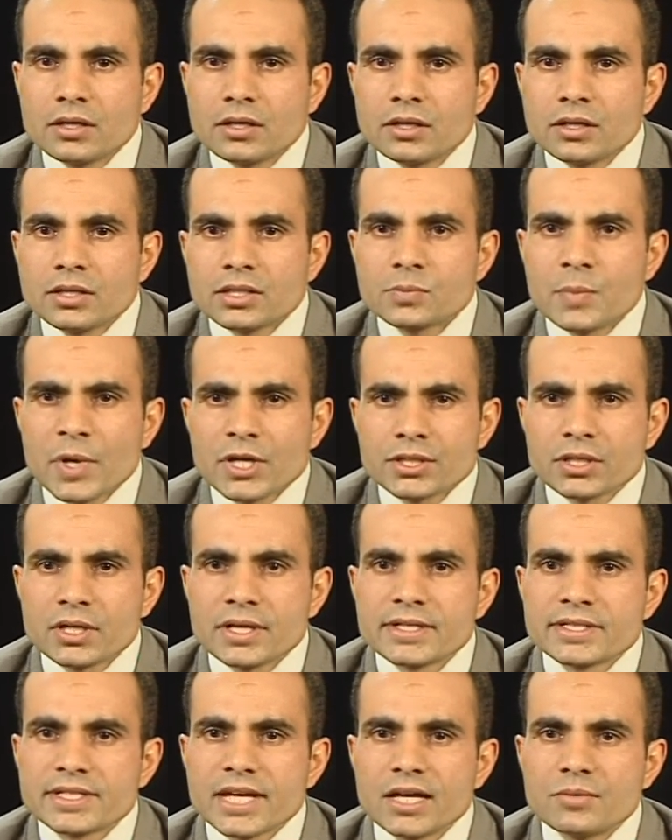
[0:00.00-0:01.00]
Special
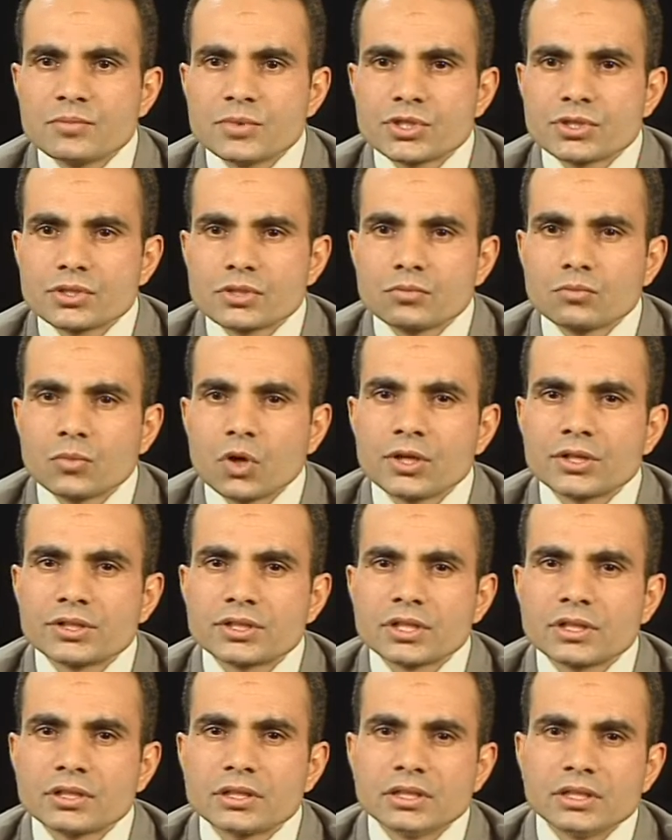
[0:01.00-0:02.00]
enzymes
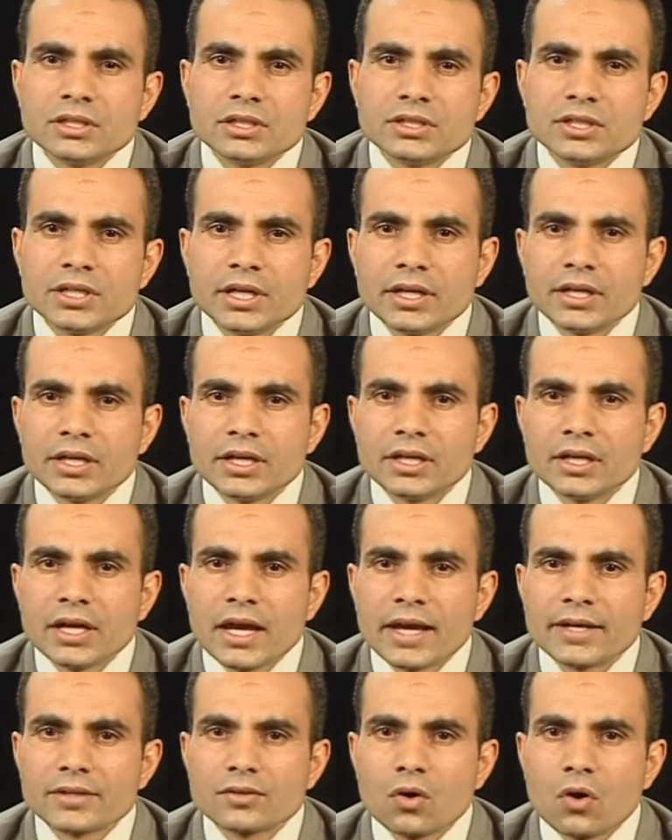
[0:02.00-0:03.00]
monitor the DNA
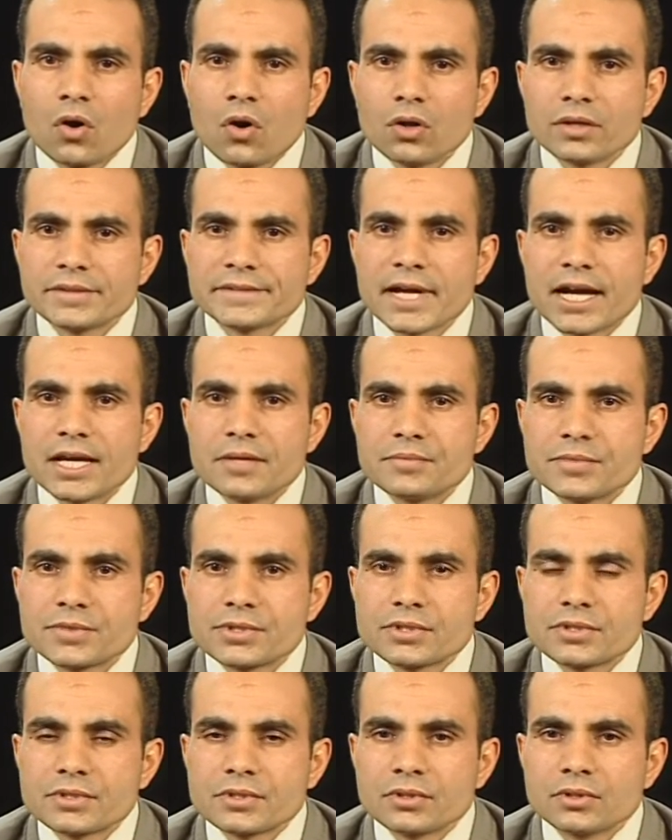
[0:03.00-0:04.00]
at all
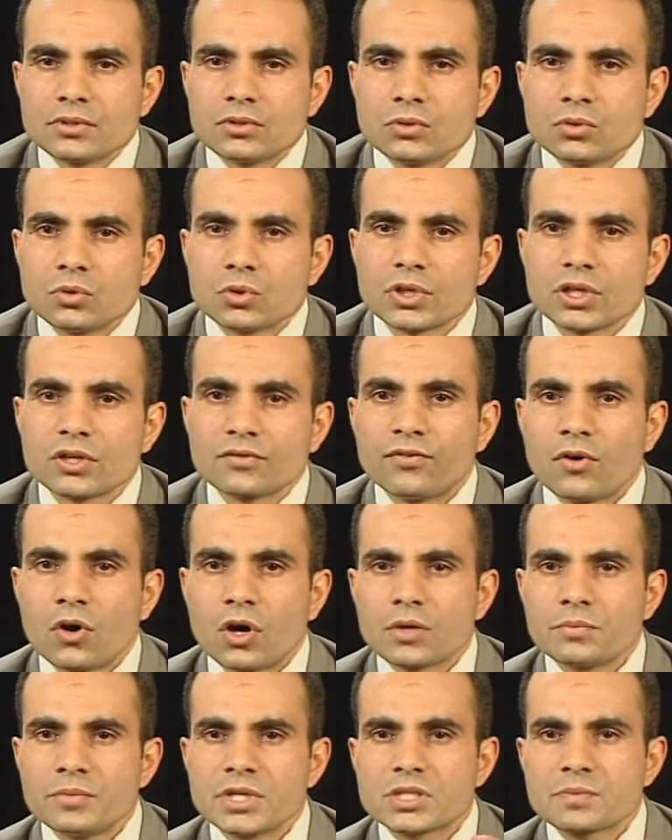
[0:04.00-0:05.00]
times, looking for
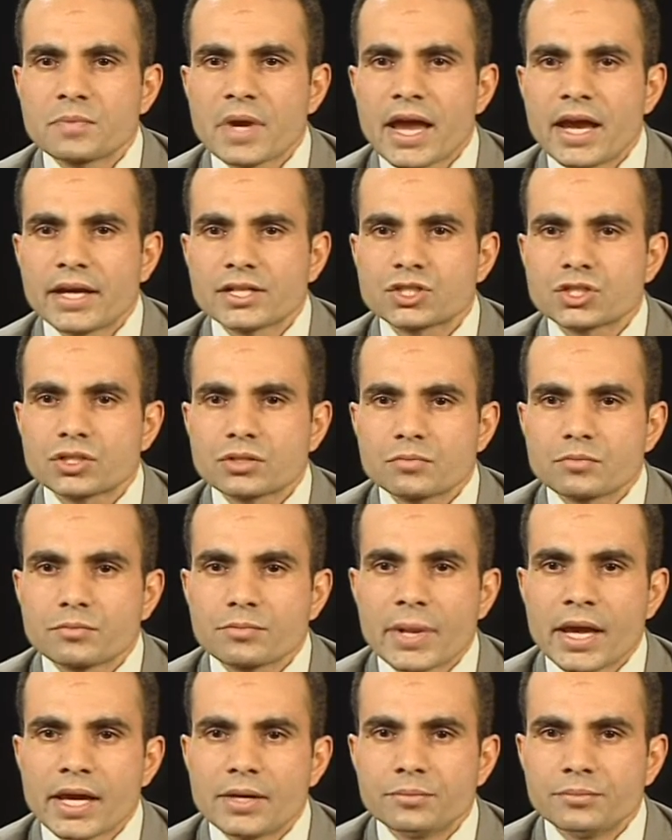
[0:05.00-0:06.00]
mismatched
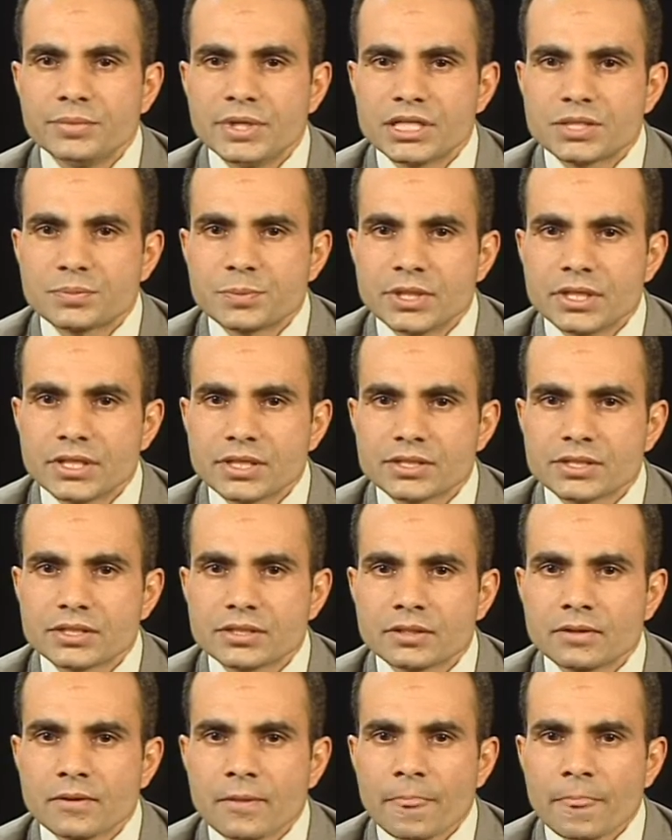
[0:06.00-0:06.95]
base pairs.